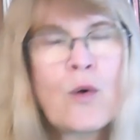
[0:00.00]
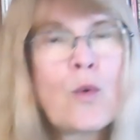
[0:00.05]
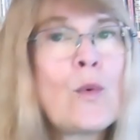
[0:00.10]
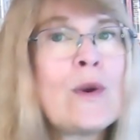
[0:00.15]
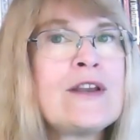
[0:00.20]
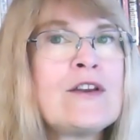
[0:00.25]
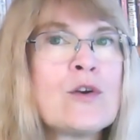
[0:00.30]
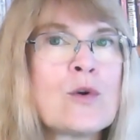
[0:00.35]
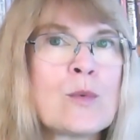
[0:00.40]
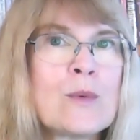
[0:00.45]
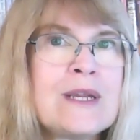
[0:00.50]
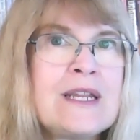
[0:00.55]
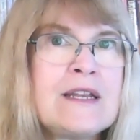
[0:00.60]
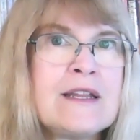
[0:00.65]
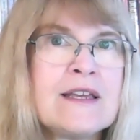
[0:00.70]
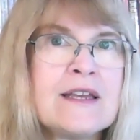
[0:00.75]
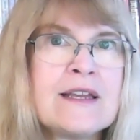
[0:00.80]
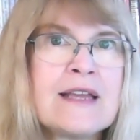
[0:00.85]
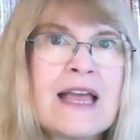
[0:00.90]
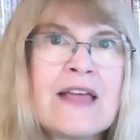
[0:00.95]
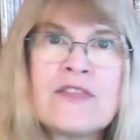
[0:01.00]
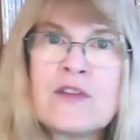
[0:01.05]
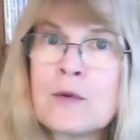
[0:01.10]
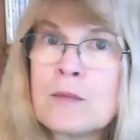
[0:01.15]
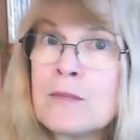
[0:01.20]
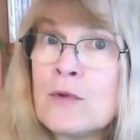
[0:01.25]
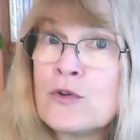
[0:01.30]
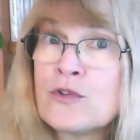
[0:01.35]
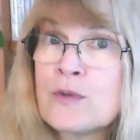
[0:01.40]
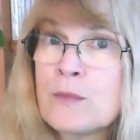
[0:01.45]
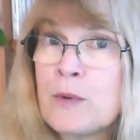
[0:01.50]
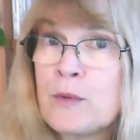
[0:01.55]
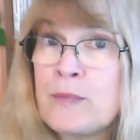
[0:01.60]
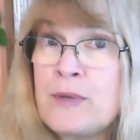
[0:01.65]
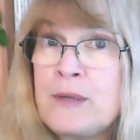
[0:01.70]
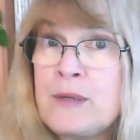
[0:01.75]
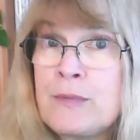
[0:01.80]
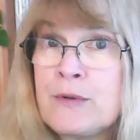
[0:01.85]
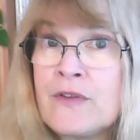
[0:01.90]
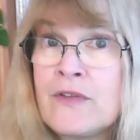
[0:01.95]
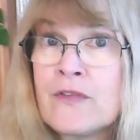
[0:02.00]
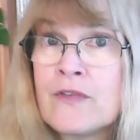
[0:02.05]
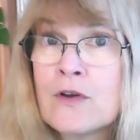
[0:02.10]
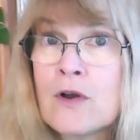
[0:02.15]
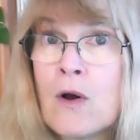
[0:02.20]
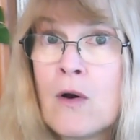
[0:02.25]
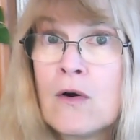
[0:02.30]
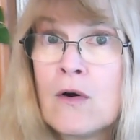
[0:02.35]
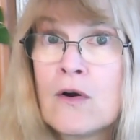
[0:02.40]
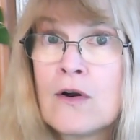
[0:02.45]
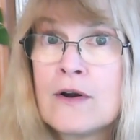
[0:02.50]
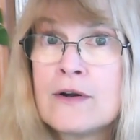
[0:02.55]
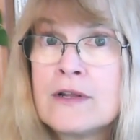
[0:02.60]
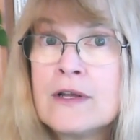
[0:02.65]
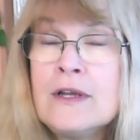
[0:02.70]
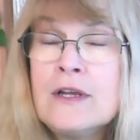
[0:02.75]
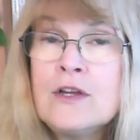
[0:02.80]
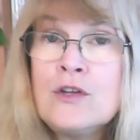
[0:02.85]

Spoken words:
when you're reading, and there are multiple people in the card,